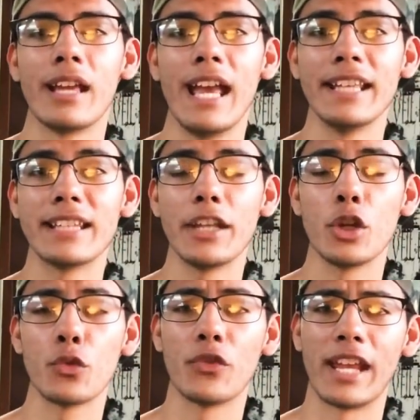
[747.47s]
Hit that
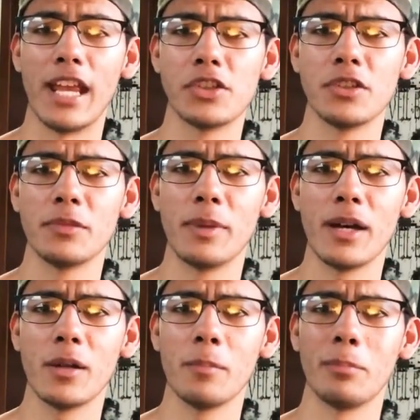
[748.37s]
notifications
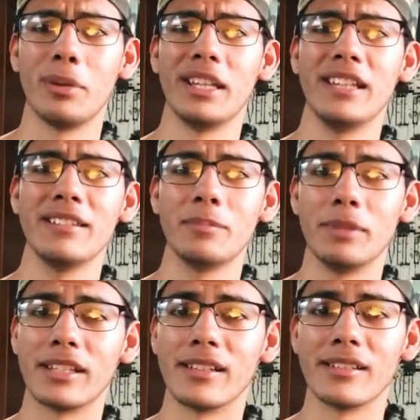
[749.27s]
bell, please,
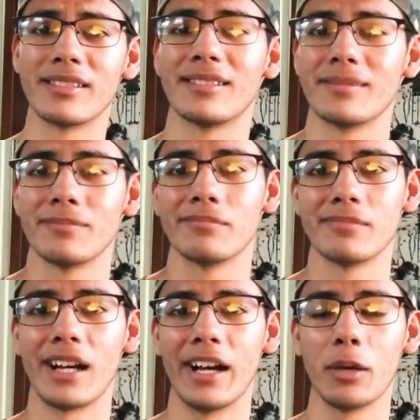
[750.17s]
because
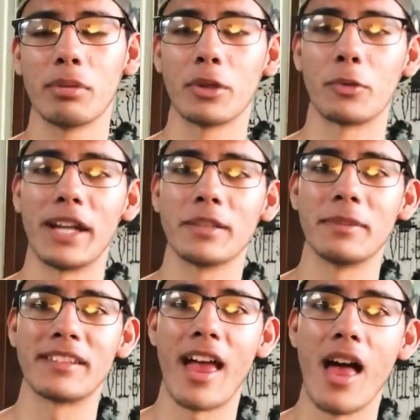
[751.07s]
I upload random
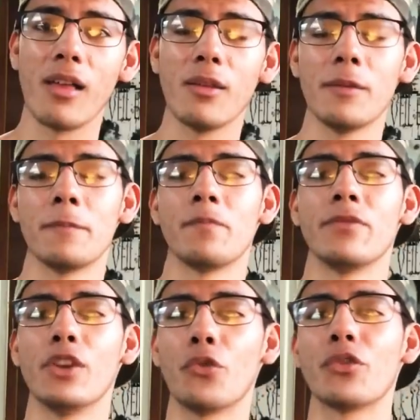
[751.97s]
as hell.
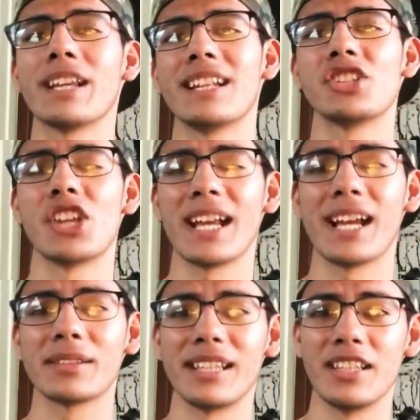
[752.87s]
Don't forget to check
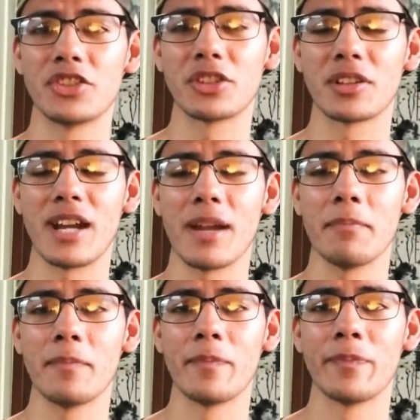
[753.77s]
out the Instagram.
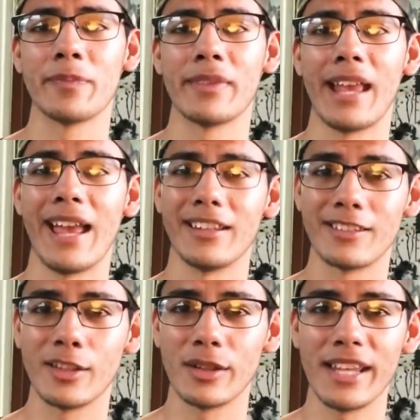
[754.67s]
And
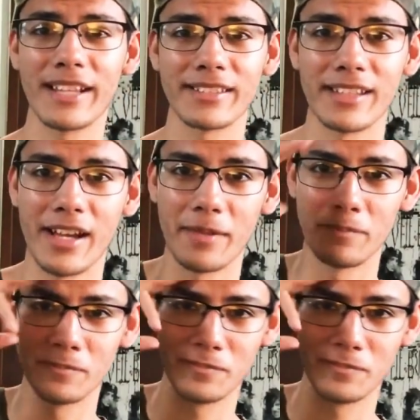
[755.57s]
until next time.